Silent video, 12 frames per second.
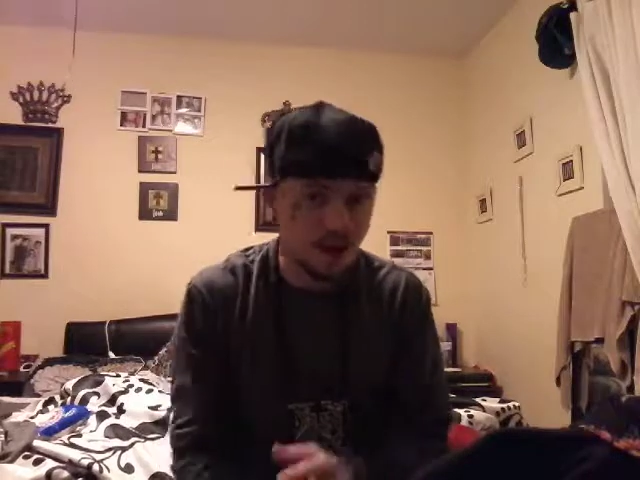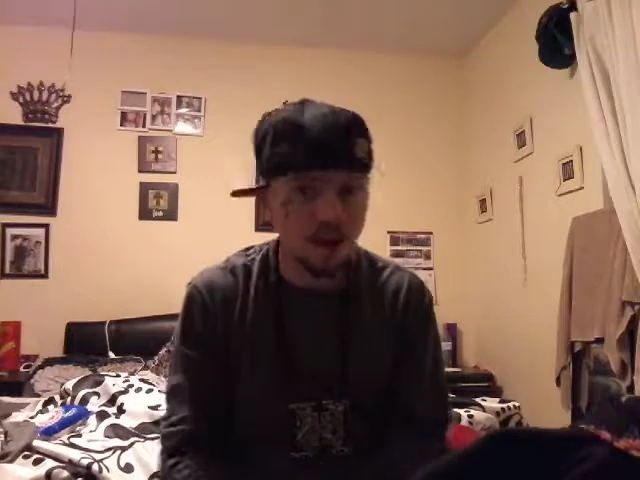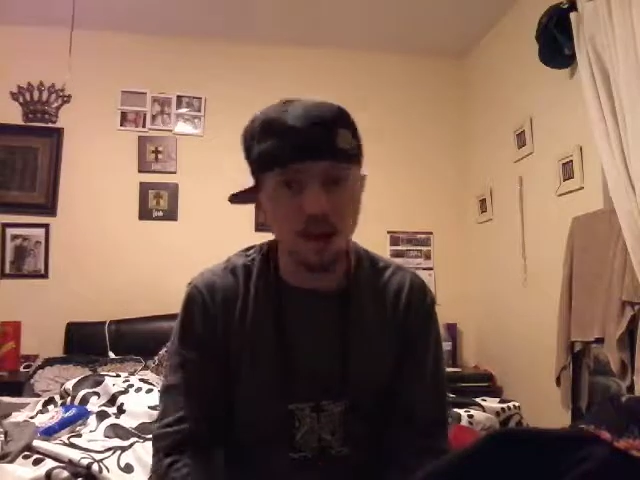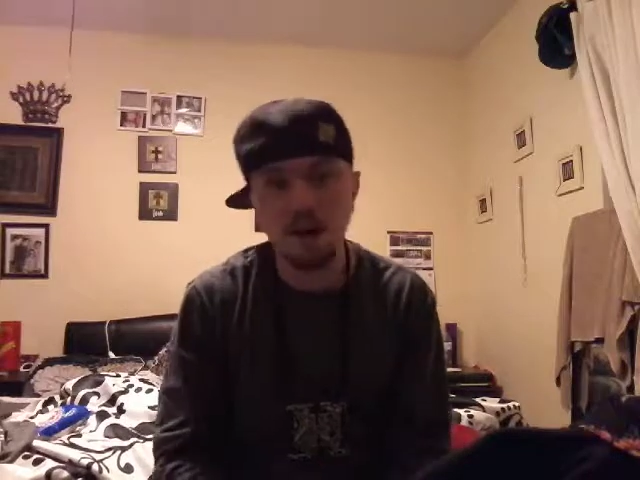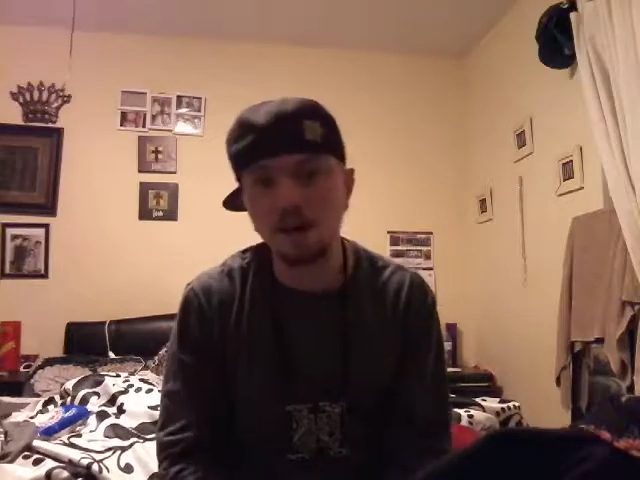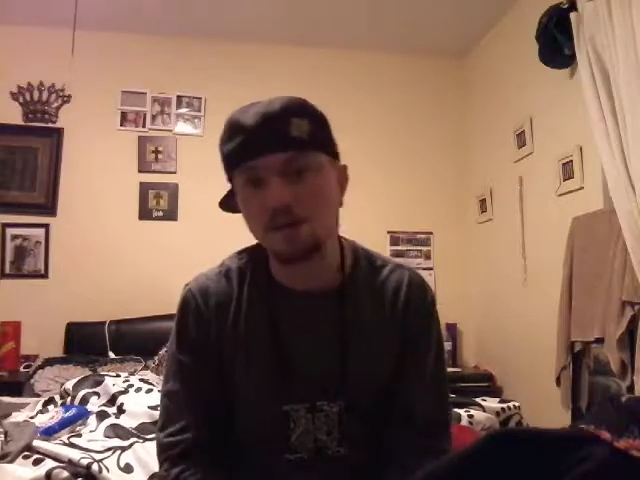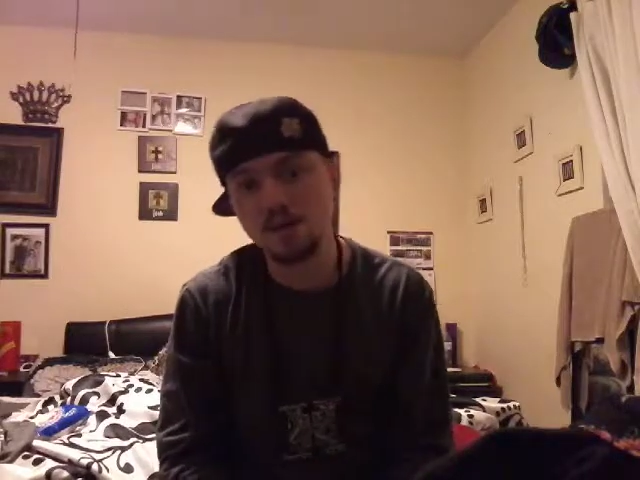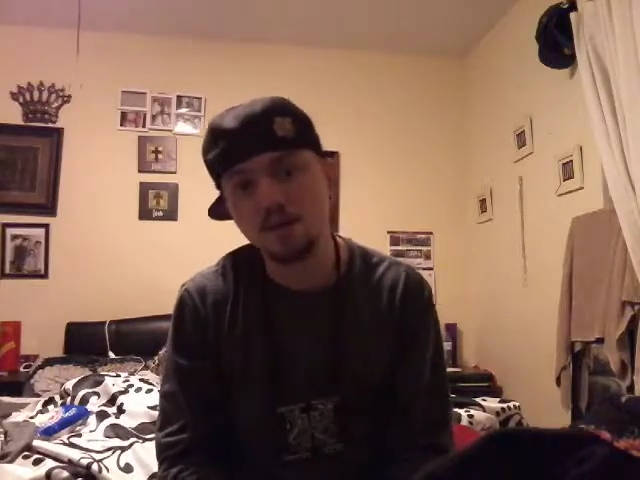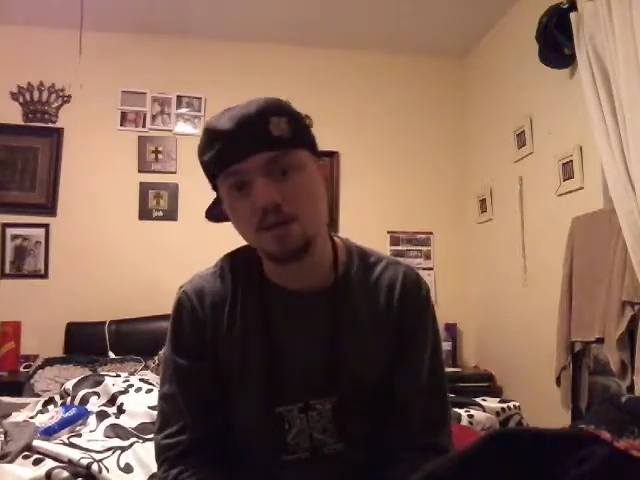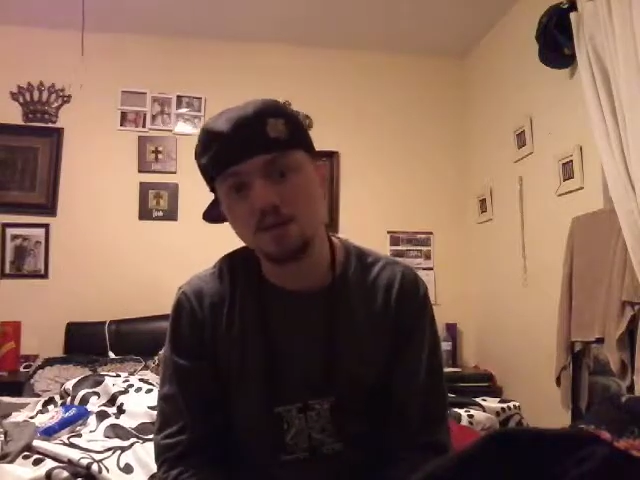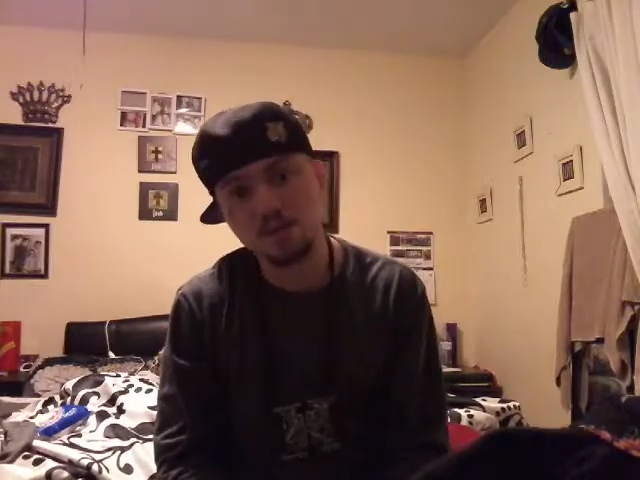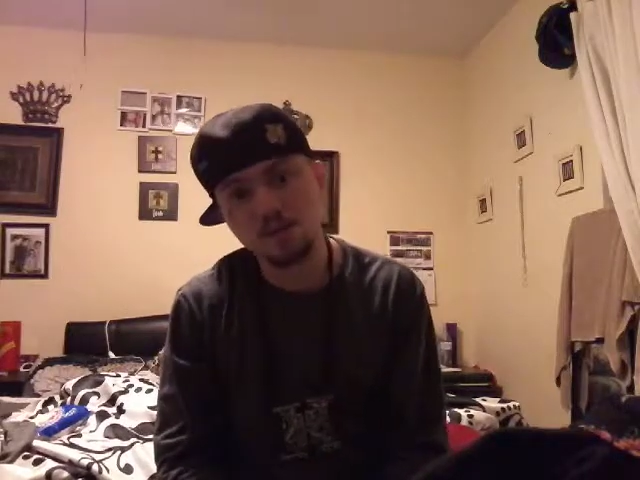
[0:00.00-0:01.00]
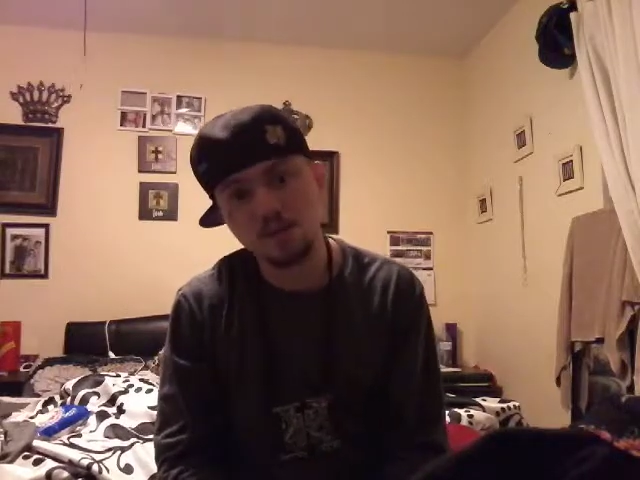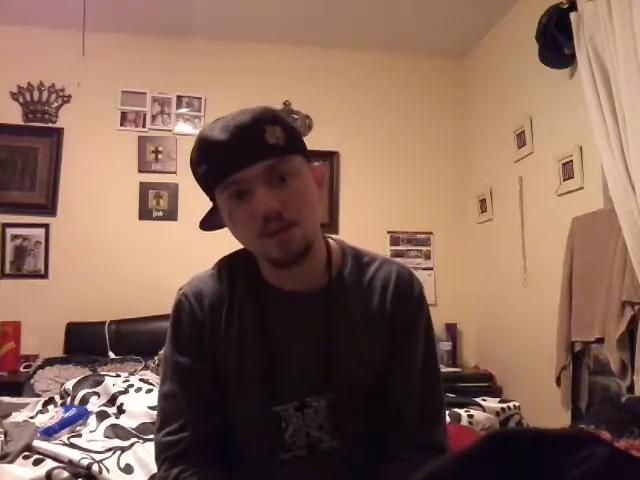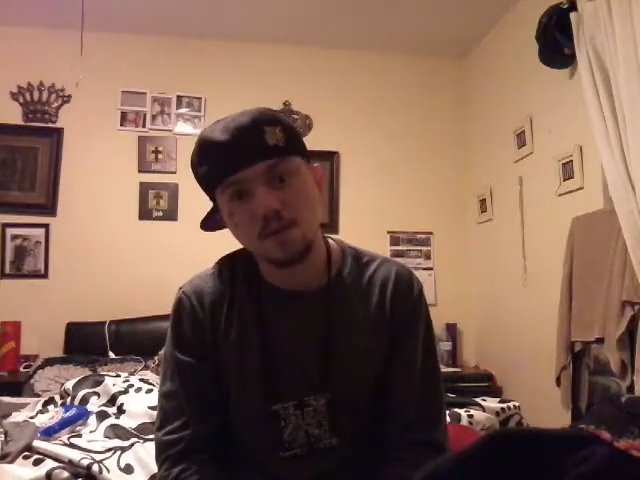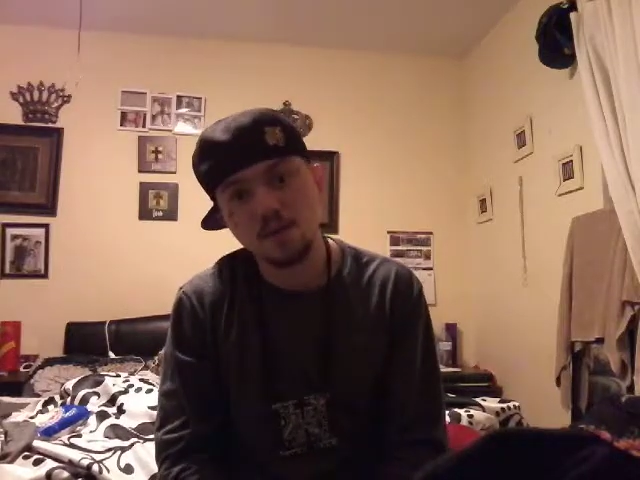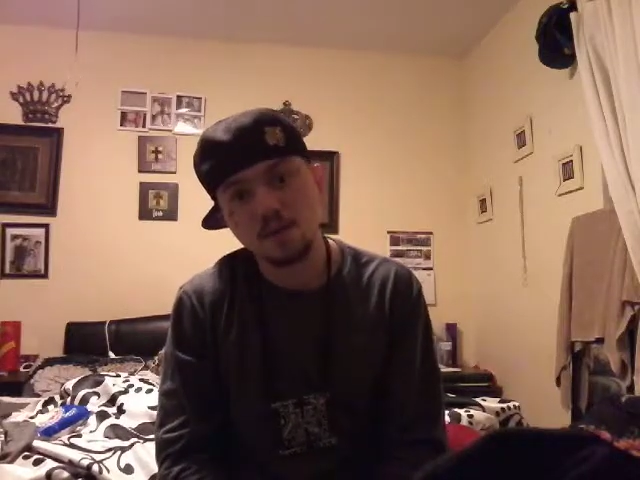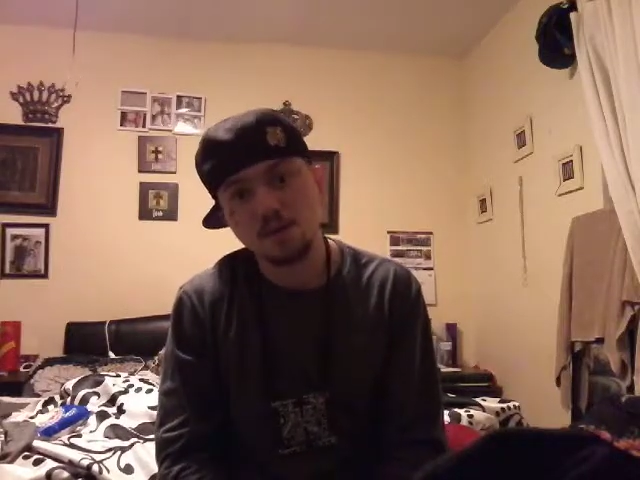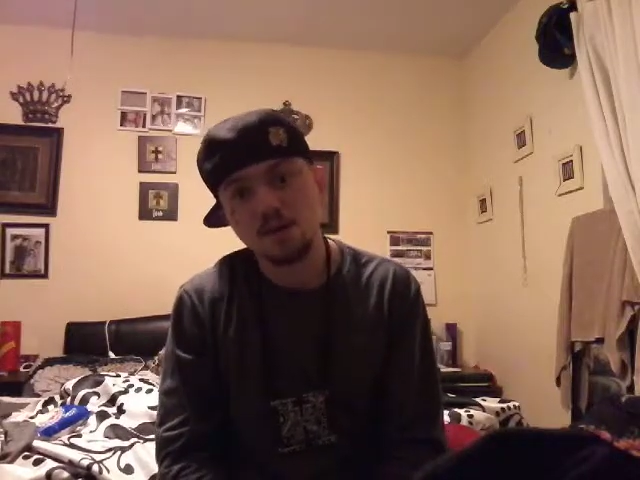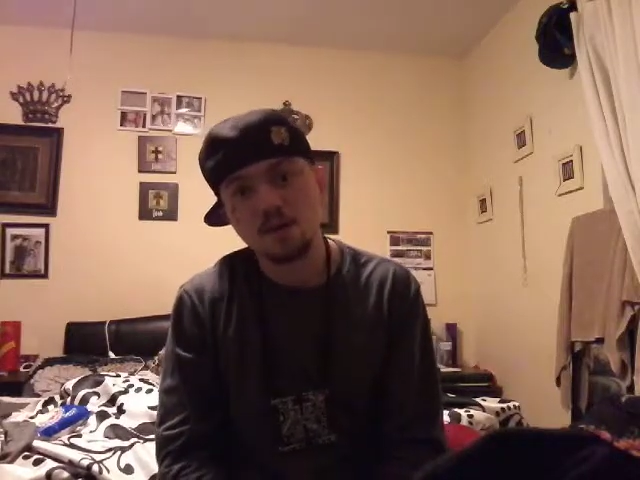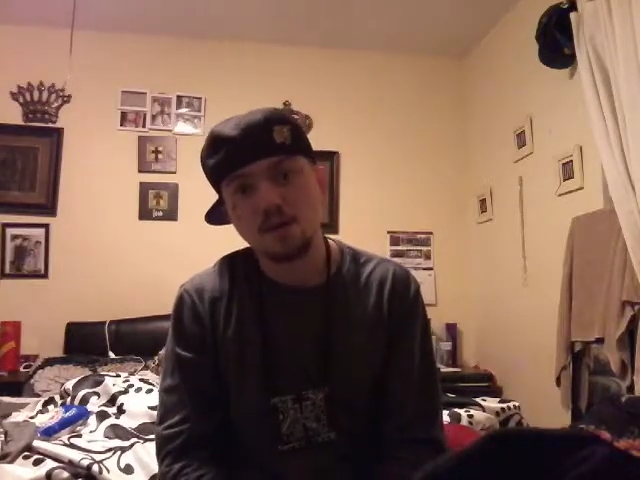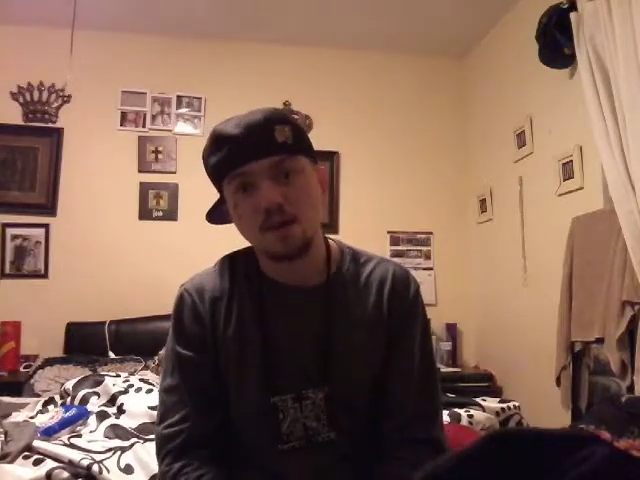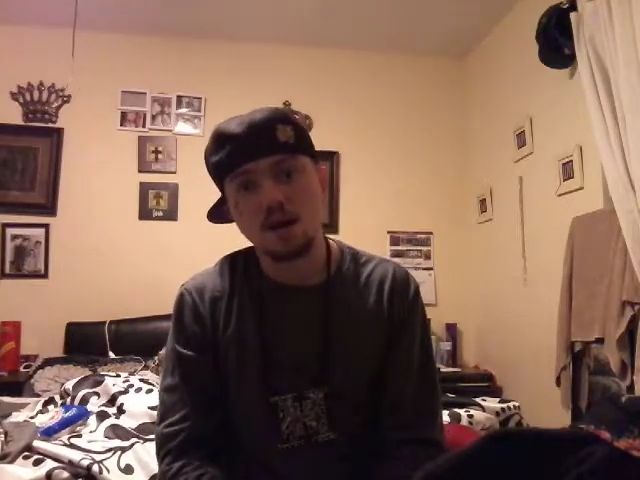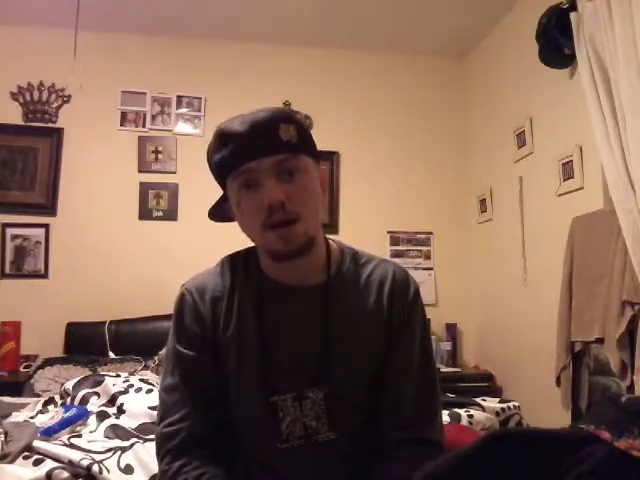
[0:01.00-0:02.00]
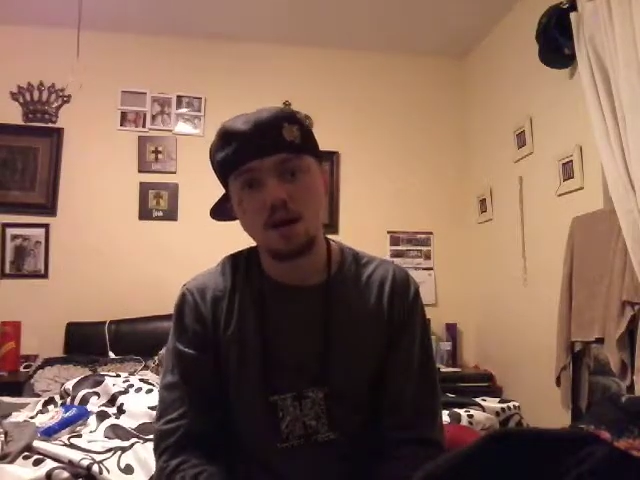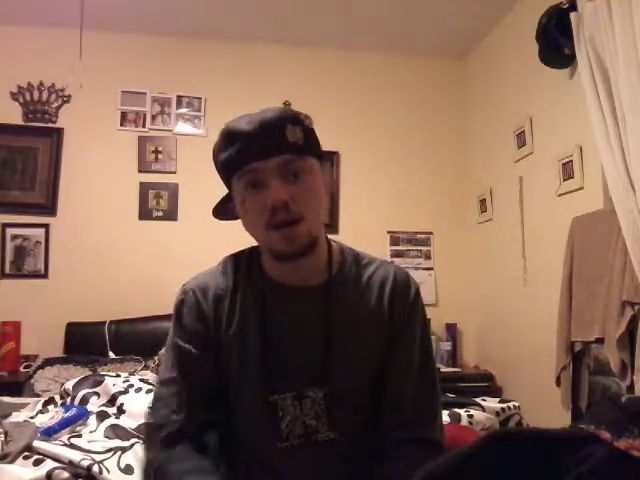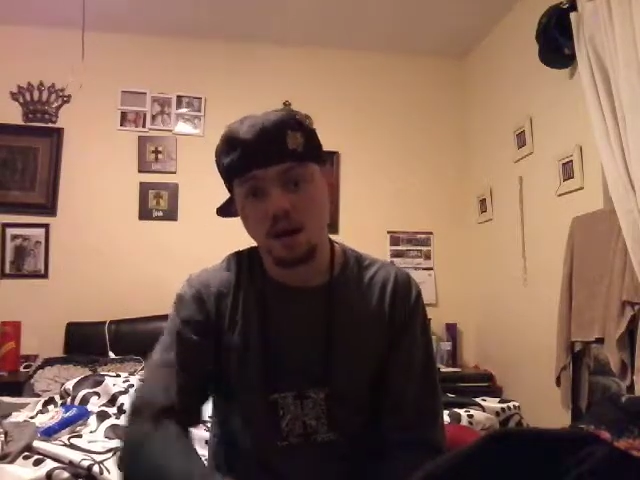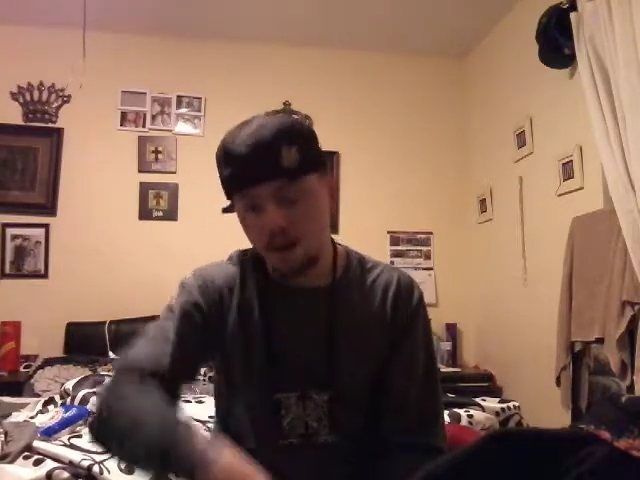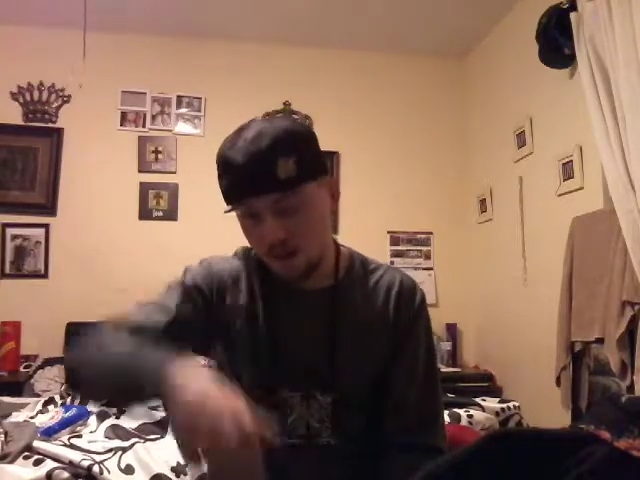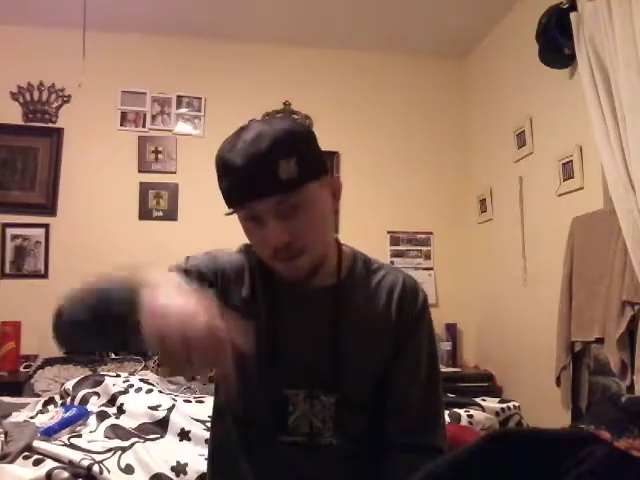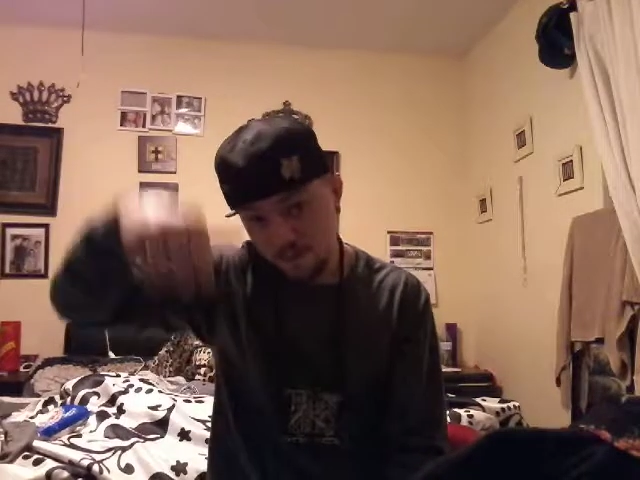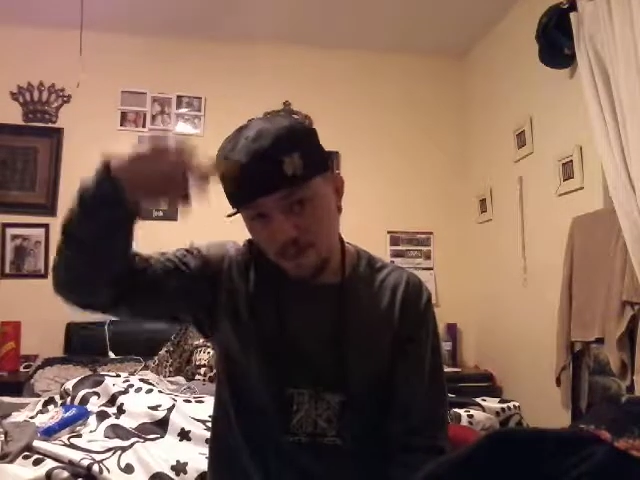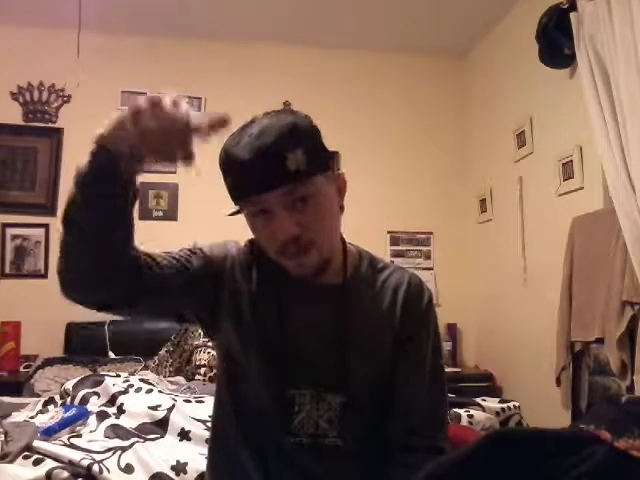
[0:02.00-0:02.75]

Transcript: my head. Uh,